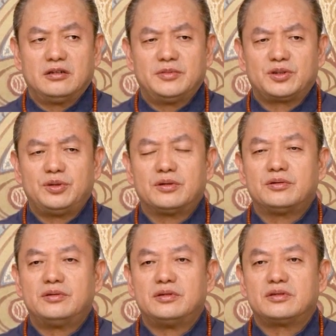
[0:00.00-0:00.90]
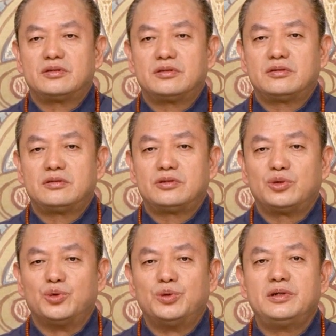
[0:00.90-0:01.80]
Through reading
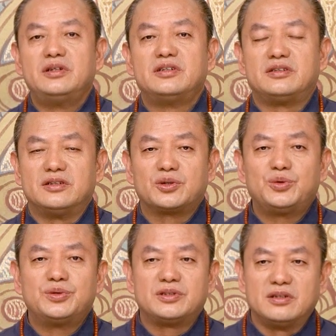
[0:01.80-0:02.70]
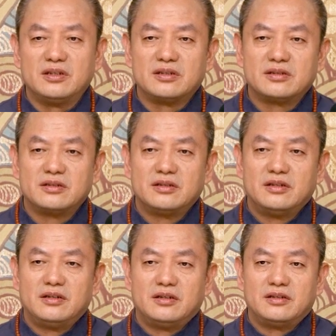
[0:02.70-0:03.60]
history, everyone feels,
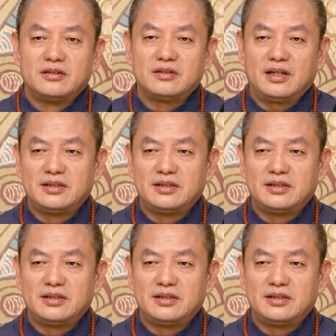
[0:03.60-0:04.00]
including me.